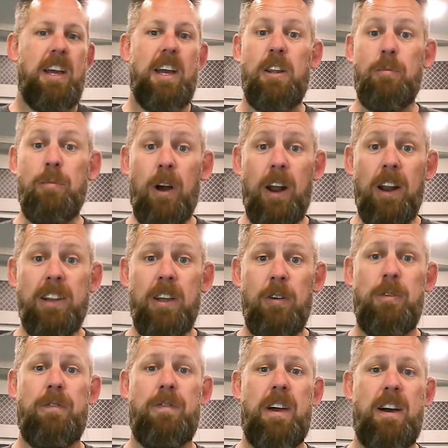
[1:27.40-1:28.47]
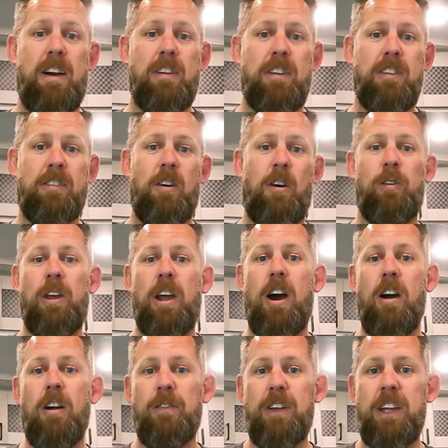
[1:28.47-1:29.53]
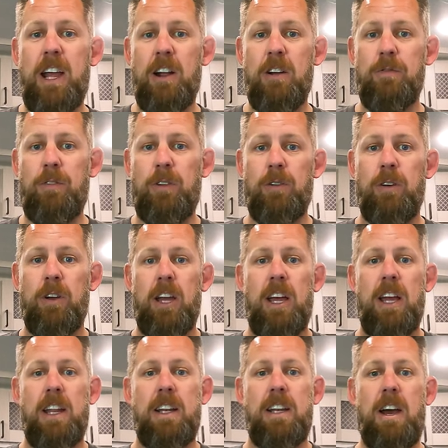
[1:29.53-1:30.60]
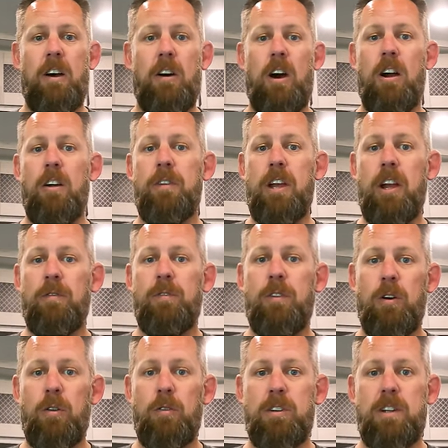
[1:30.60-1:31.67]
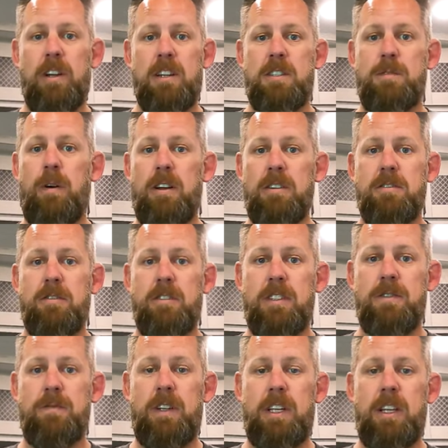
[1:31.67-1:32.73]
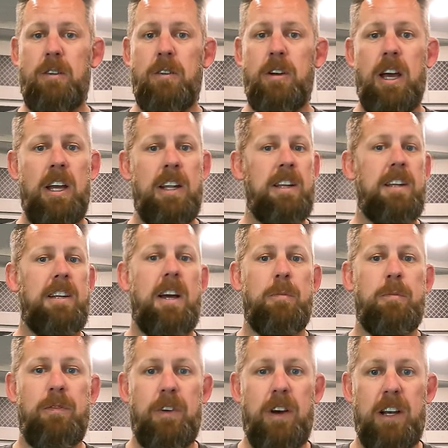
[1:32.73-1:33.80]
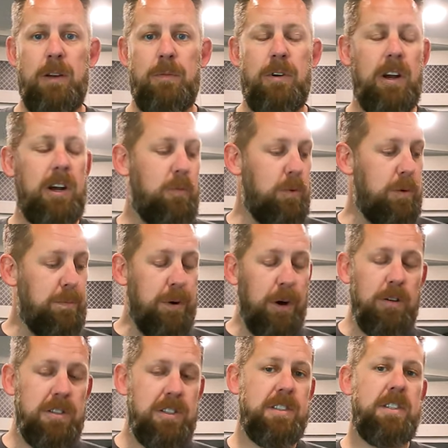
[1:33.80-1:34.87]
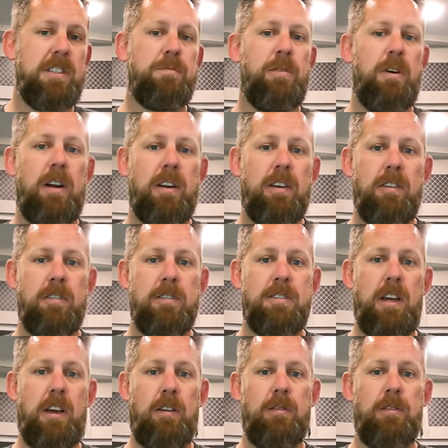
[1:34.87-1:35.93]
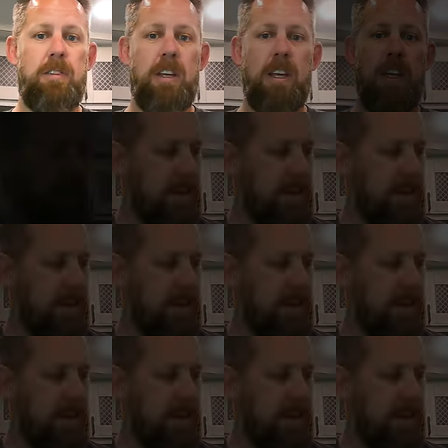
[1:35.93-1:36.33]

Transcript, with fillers: And the product that we found is called RV Airflow. Now, RV Airflow did not sponsor this video. They did not provide any product. We purchased this product ourselves.